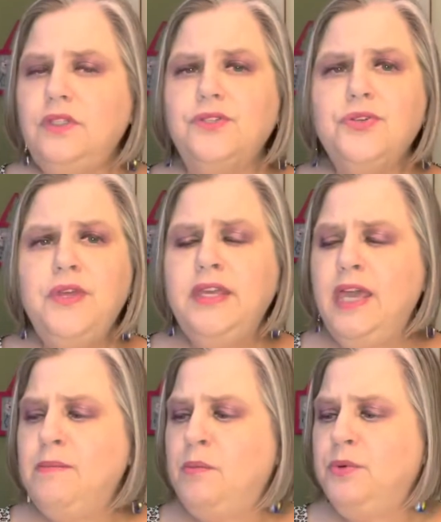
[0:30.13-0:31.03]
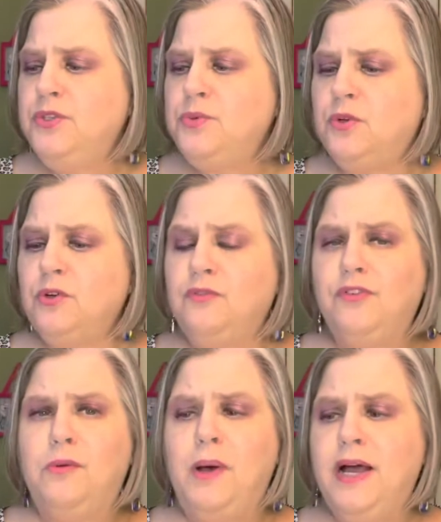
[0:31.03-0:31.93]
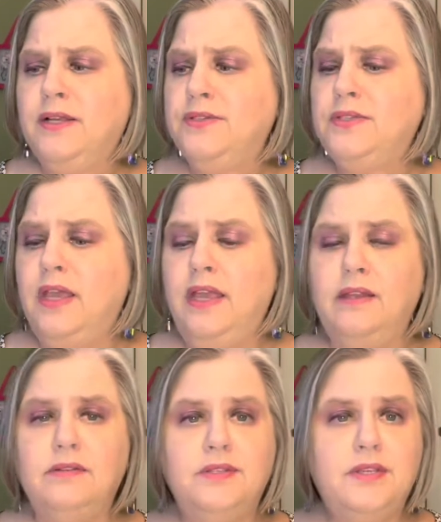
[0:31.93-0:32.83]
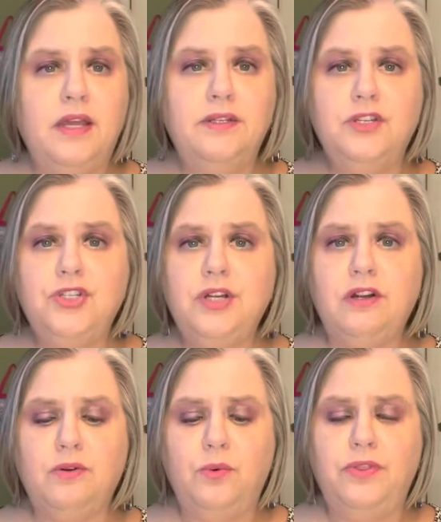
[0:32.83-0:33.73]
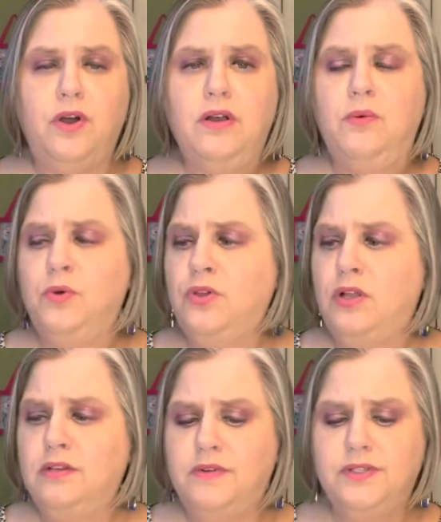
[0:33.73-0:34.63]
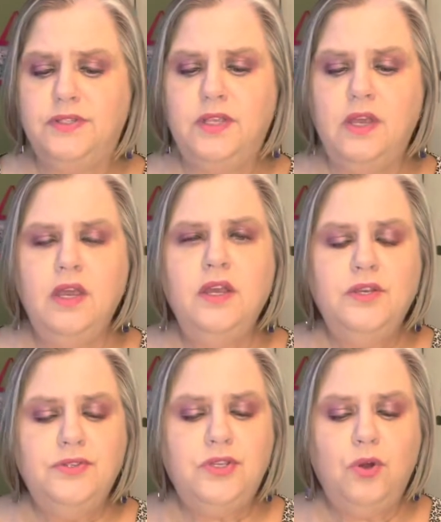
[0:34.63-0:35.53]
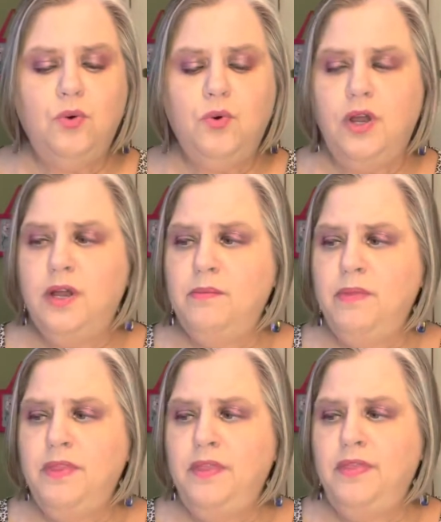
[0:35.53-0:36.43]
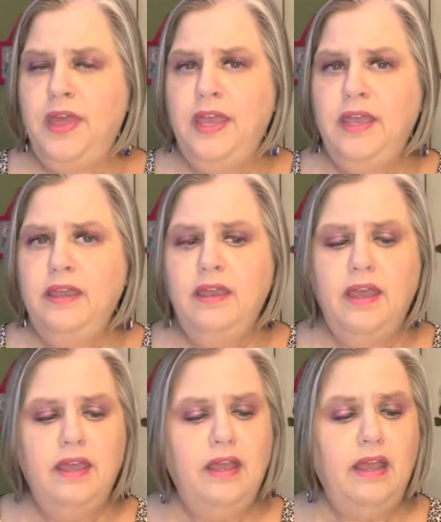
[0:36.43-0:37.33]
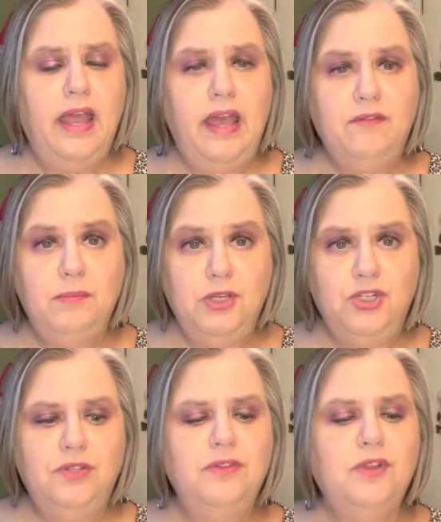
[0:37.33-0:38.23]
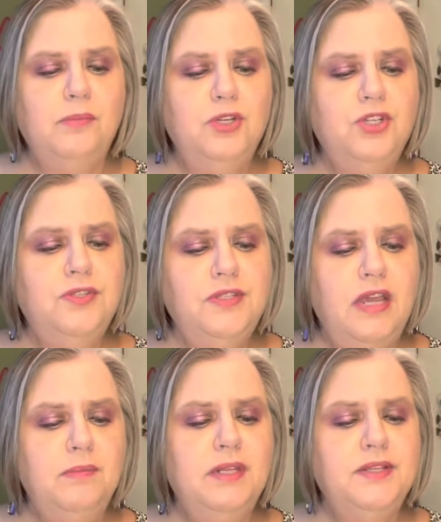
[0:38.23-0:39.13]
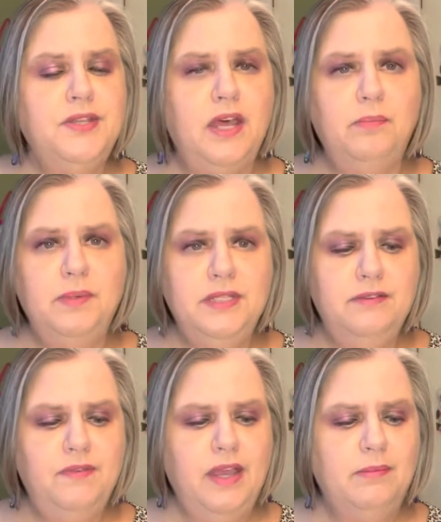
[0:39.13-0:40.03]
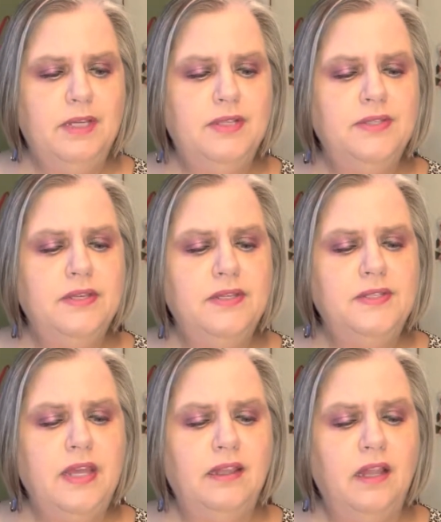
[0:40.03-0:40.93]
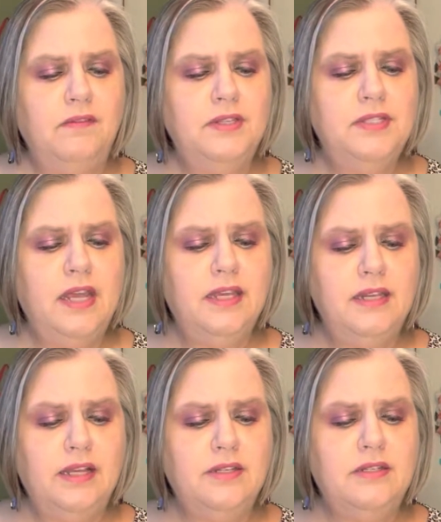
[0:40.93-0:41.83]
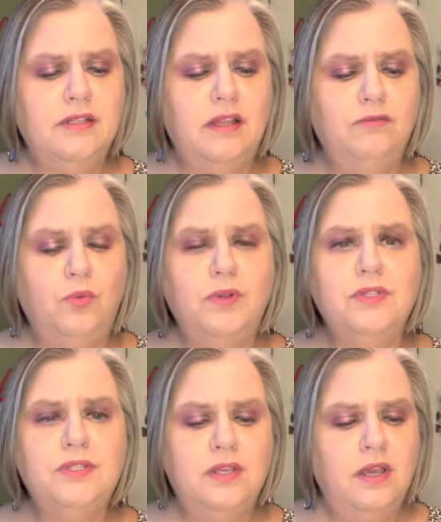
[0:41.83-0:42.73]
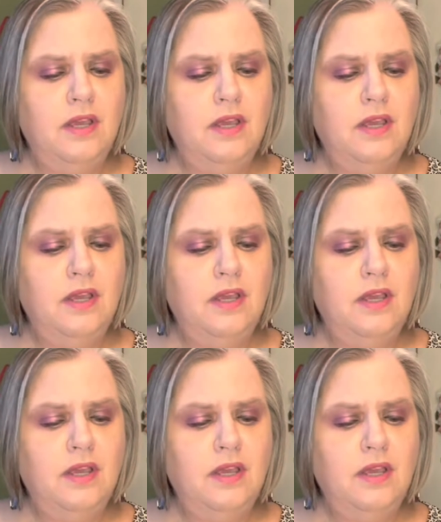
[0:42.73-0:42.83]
So they came up with this wonderful box and decided to share it with all of us. So they have a mission. Their mission statement is help busy families send love and stay connected to loved ones